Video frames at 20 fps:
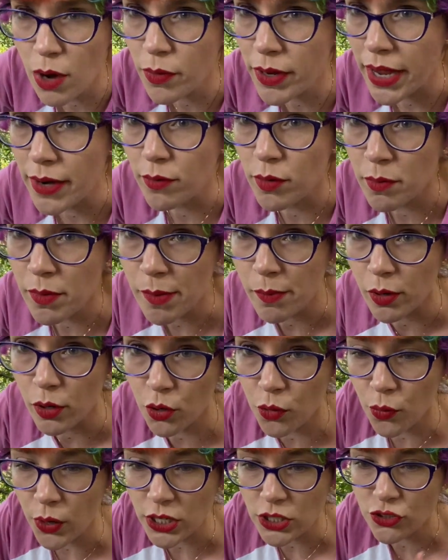Okay, remember,
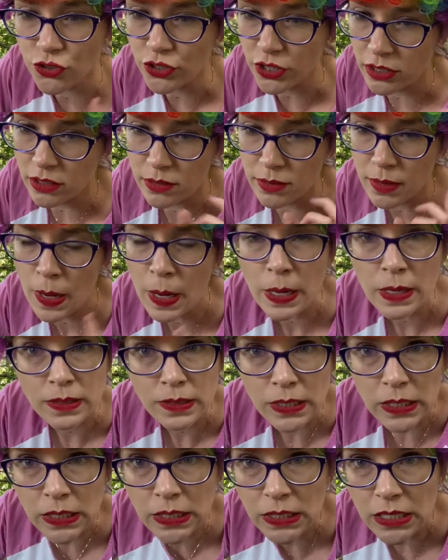questions
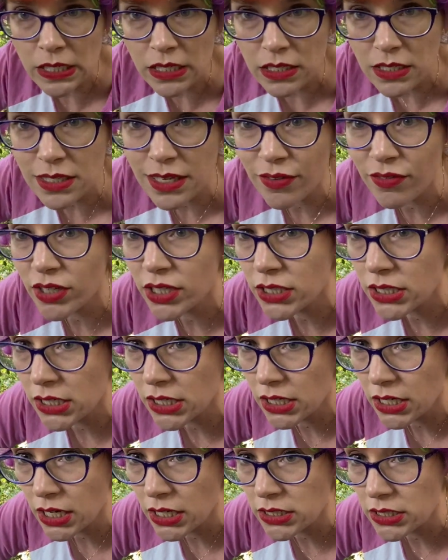16,
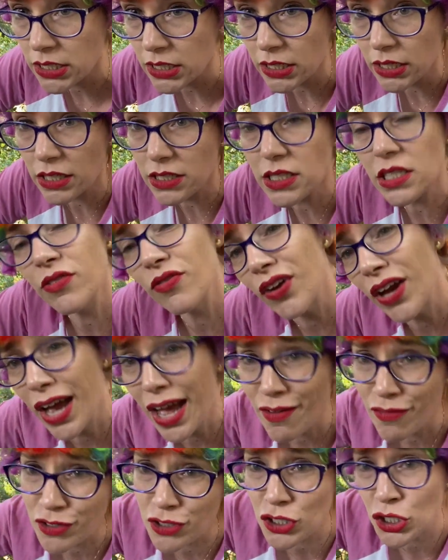17, and 18. Let's see if I
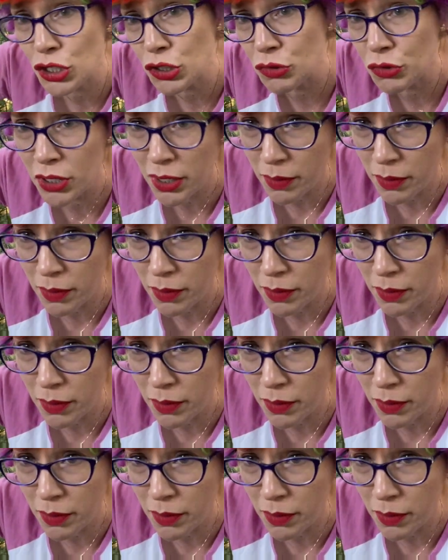have us queued